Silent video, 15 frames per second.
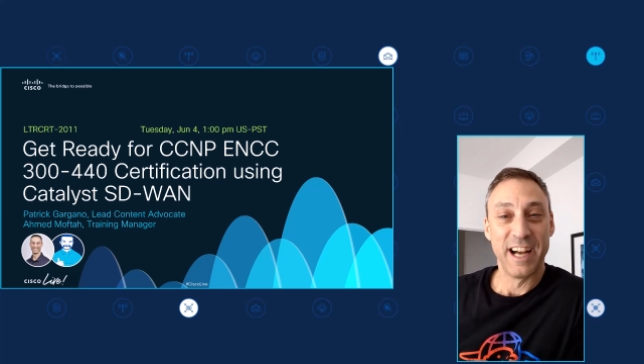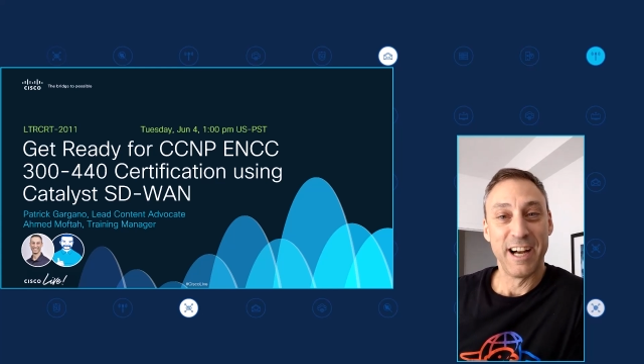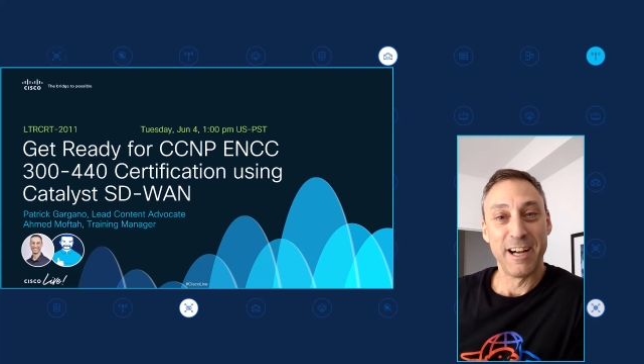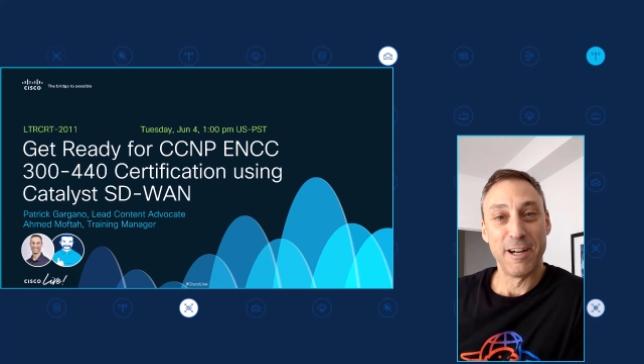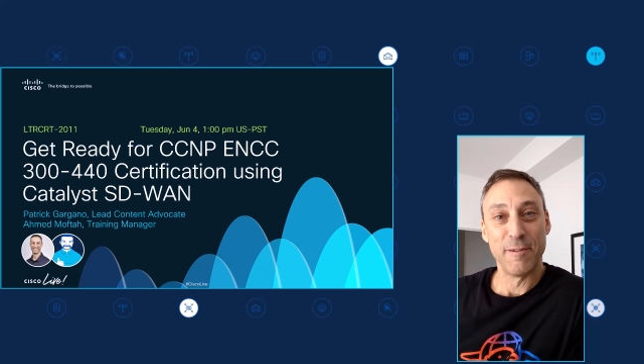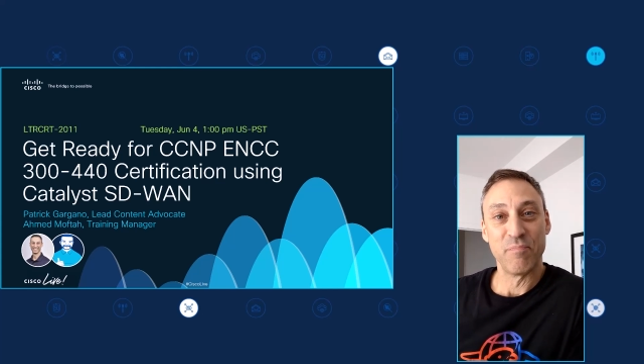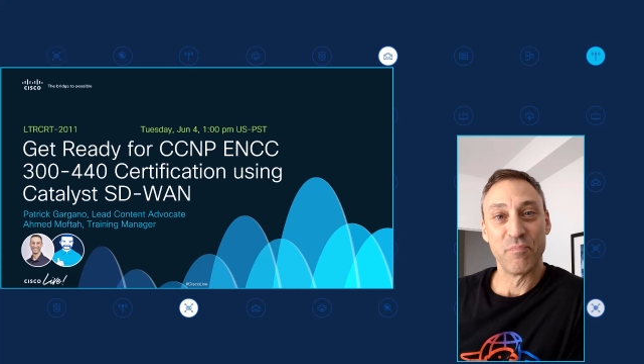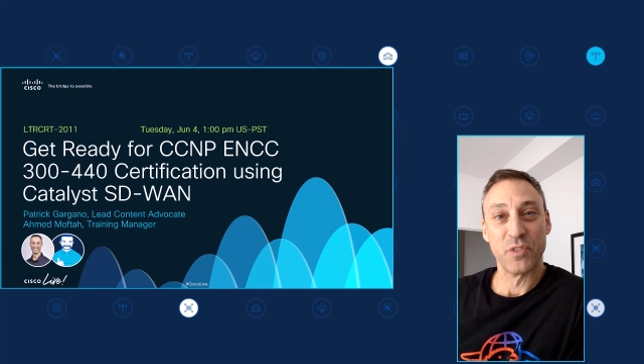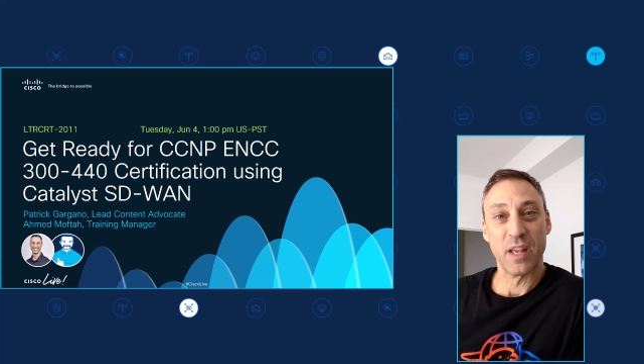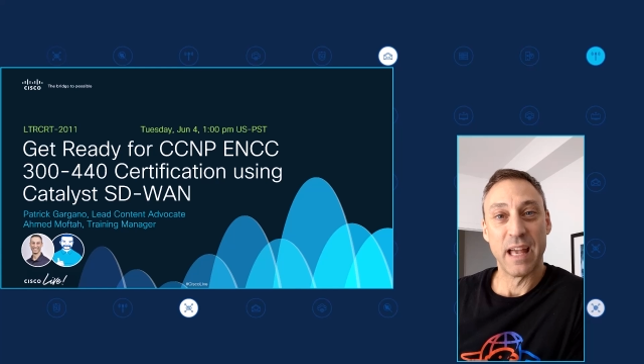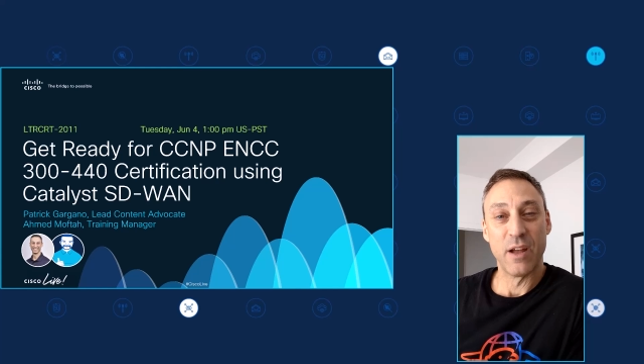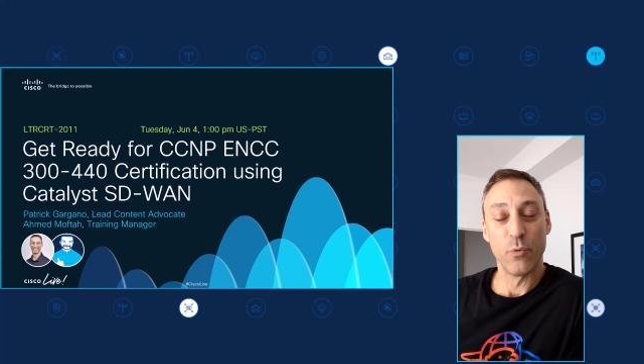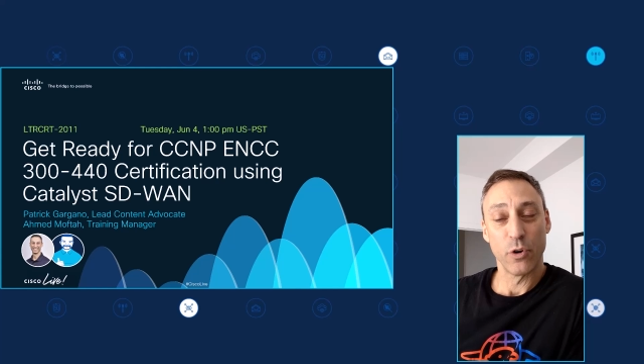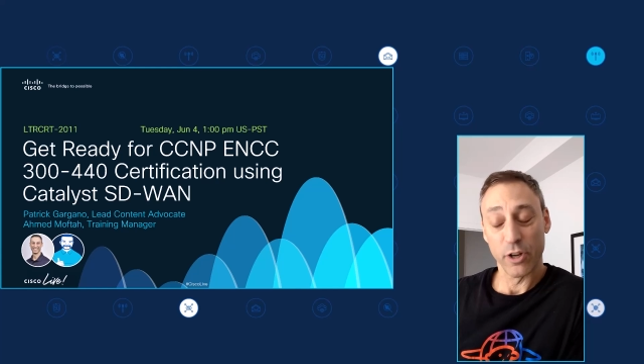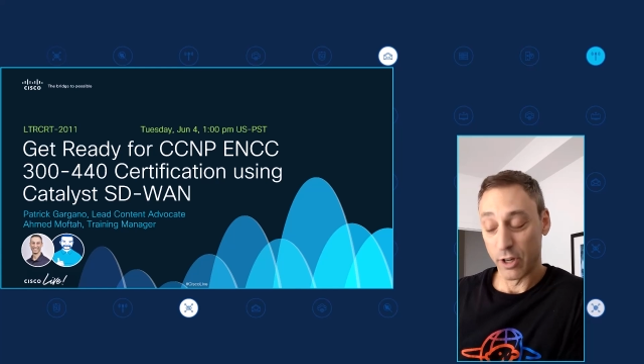Um,
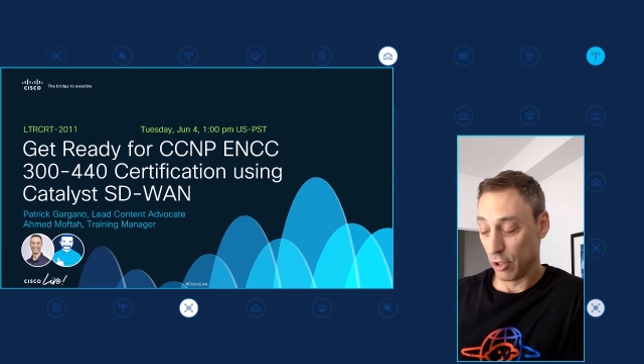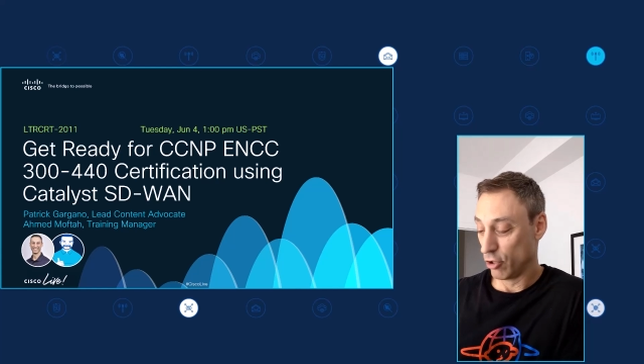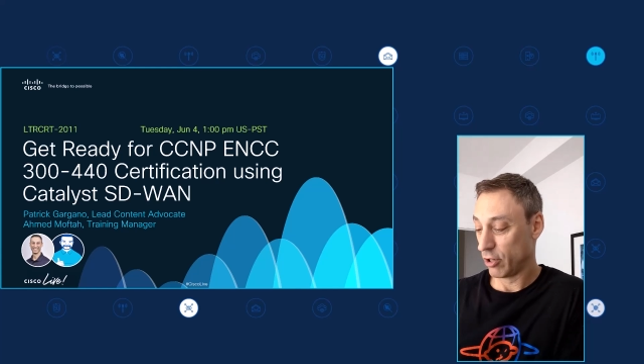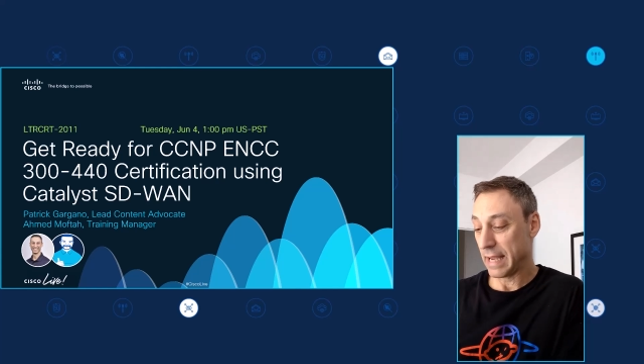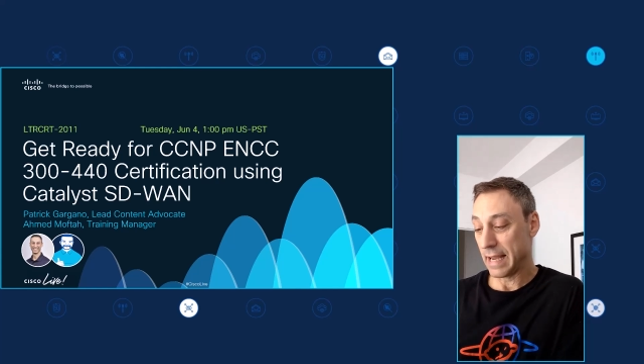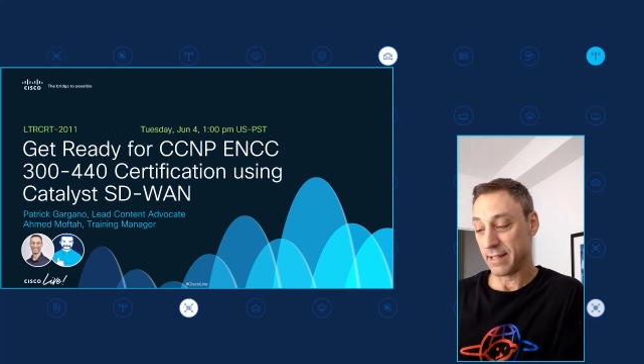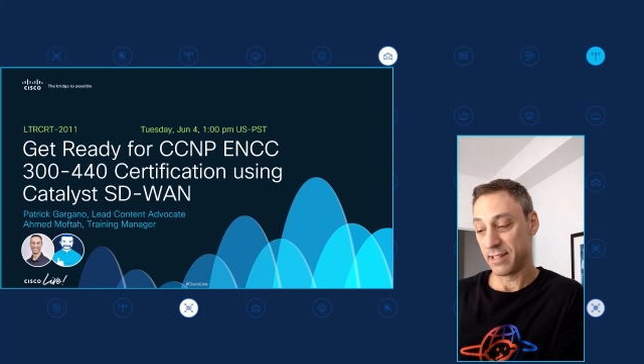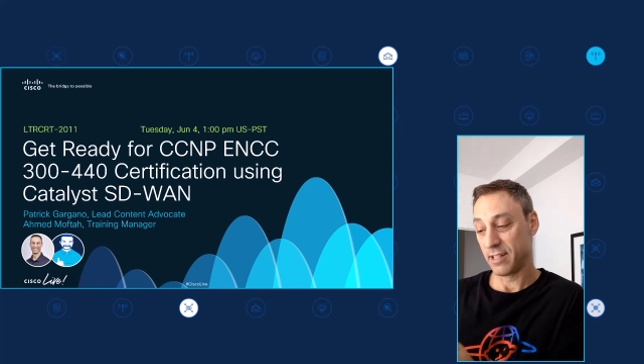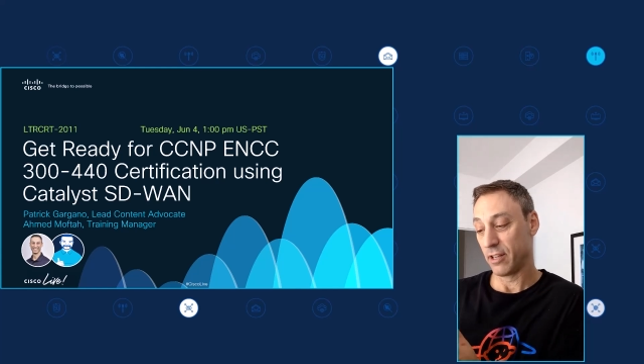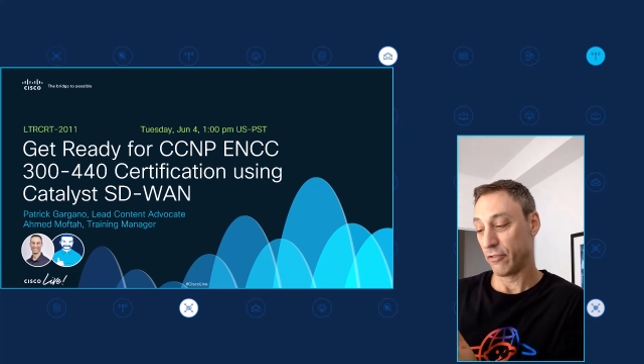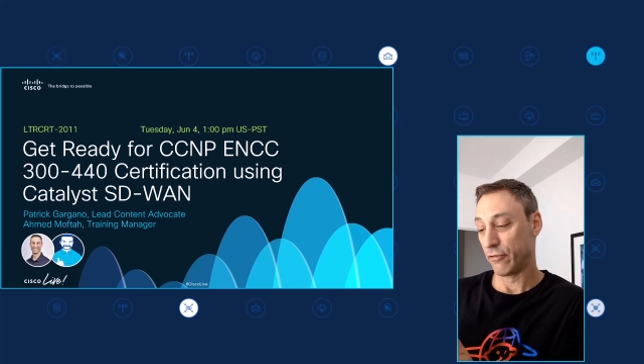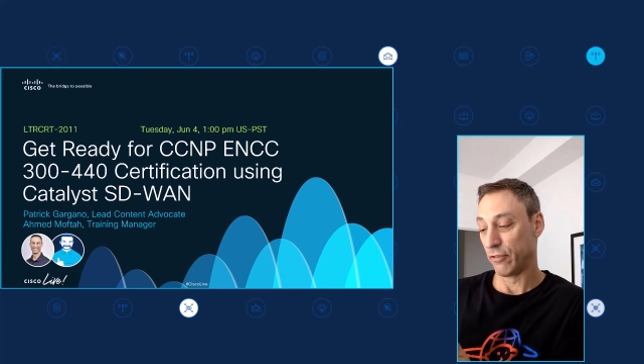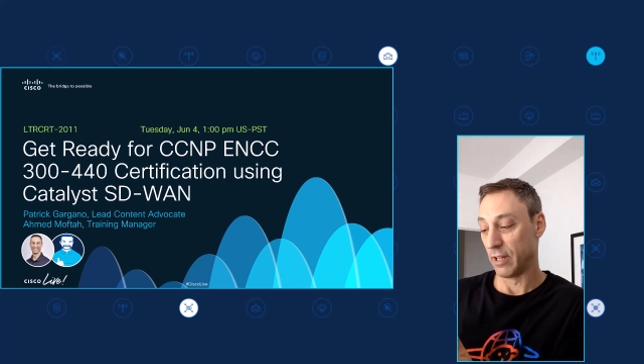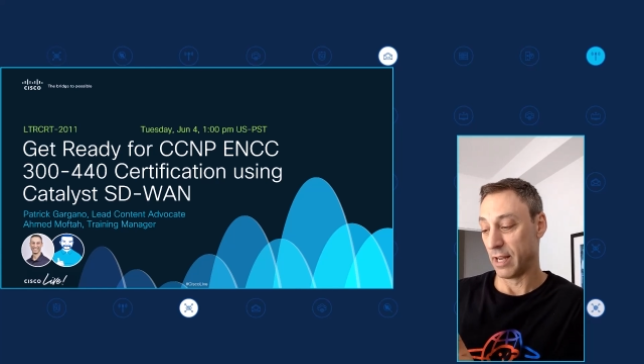and we're going to look at stuff